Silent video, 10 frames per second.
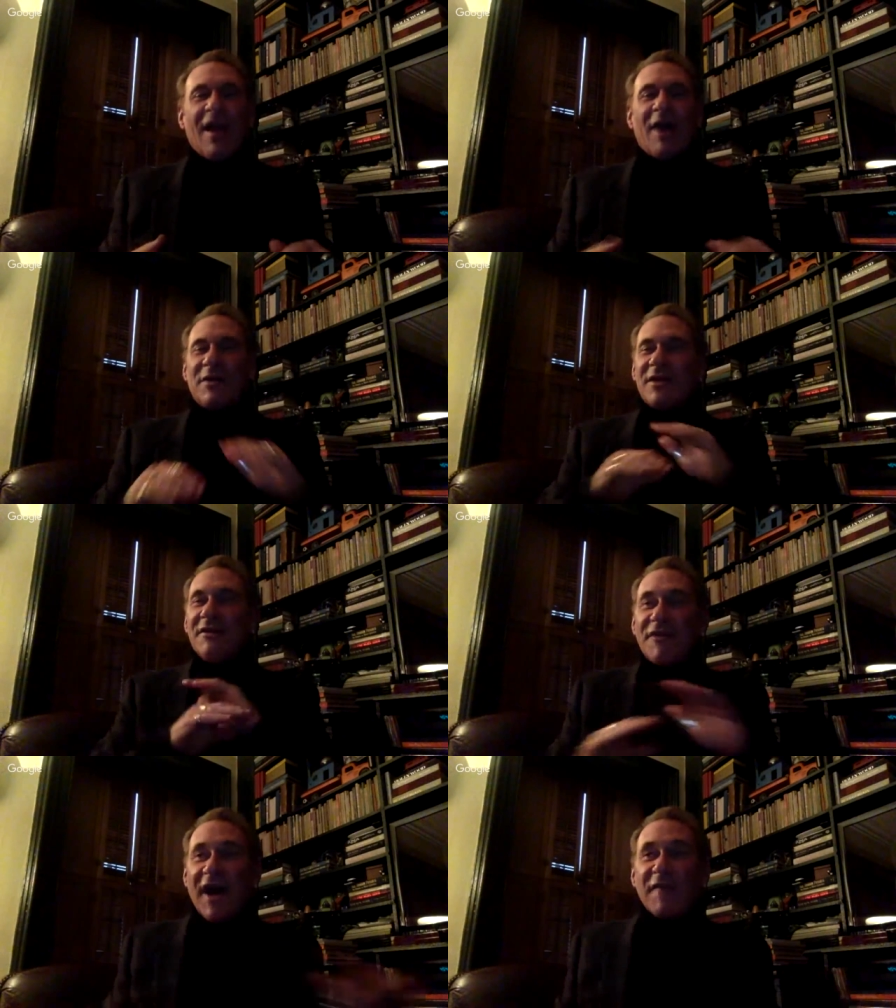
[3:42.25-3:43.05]
And within
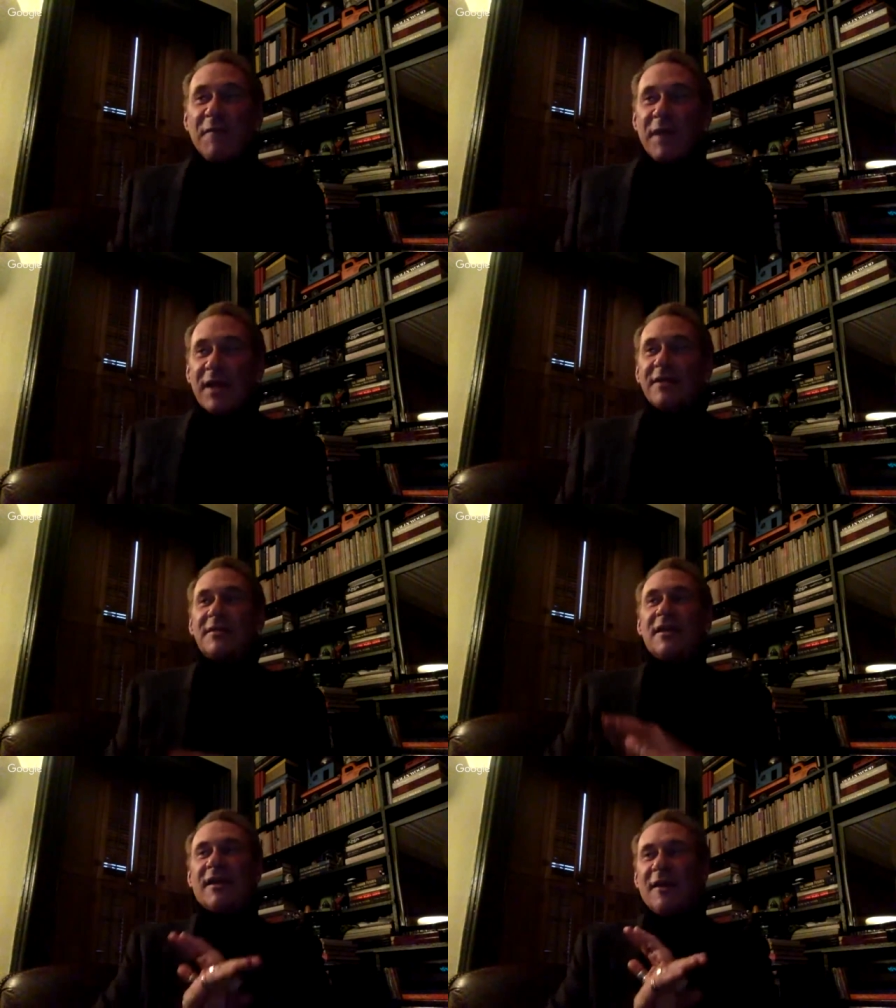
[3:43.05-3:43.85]
five
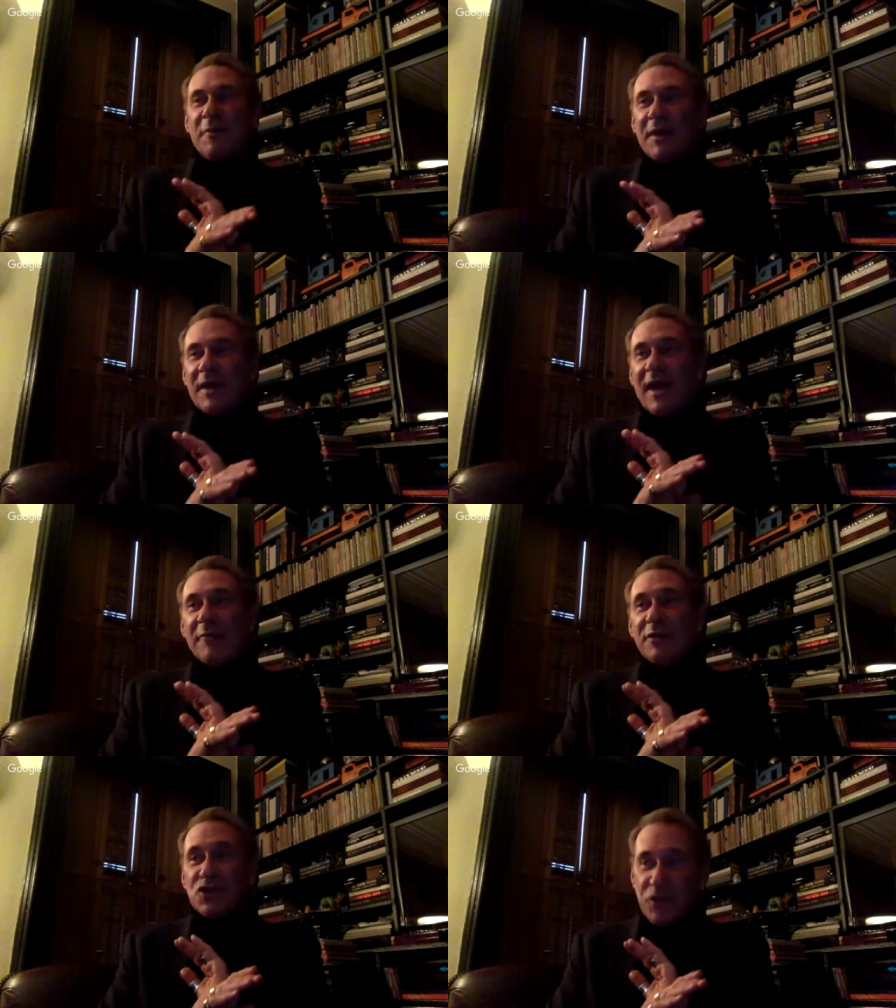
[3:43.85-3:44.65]
minutes, he
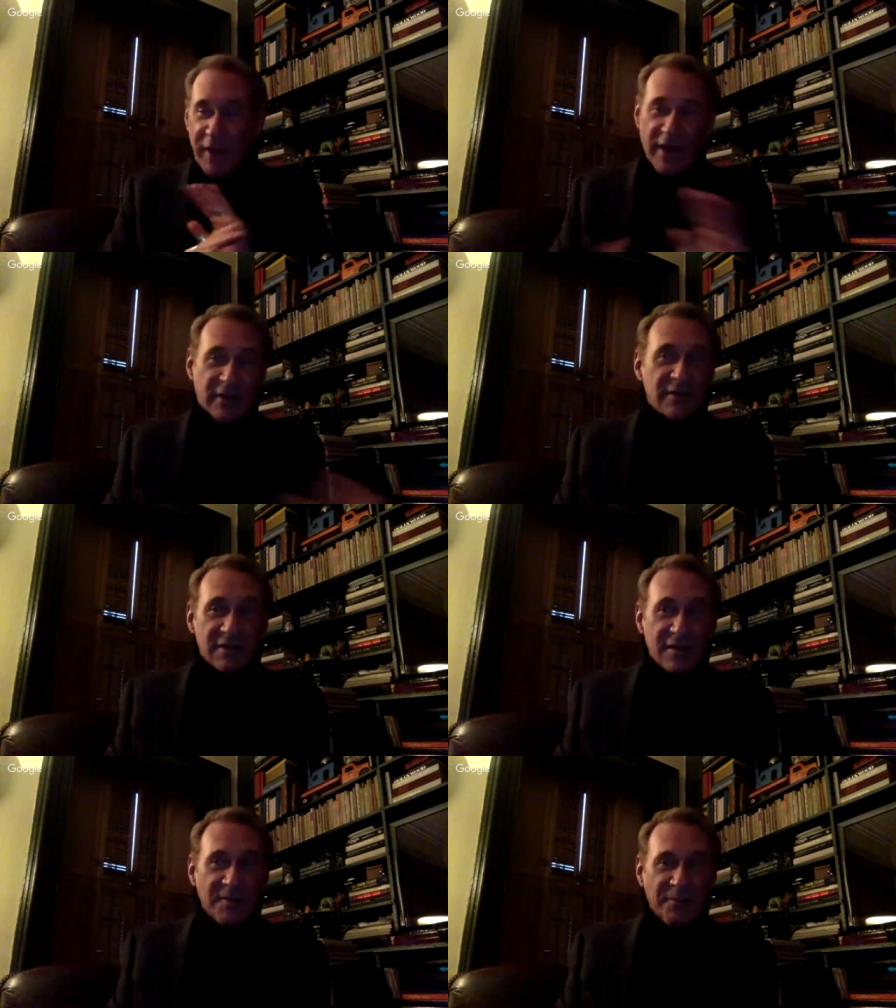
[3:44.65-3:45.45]
became entranced.